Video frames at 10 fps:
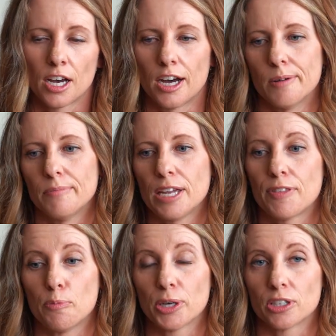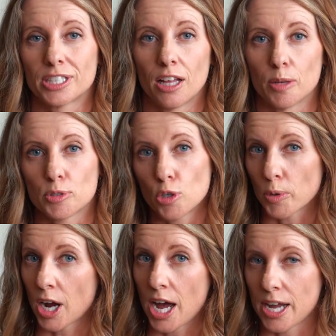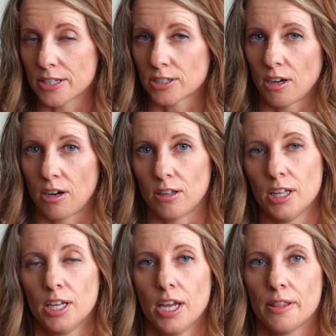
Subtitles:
If they put their tail up super high and tall,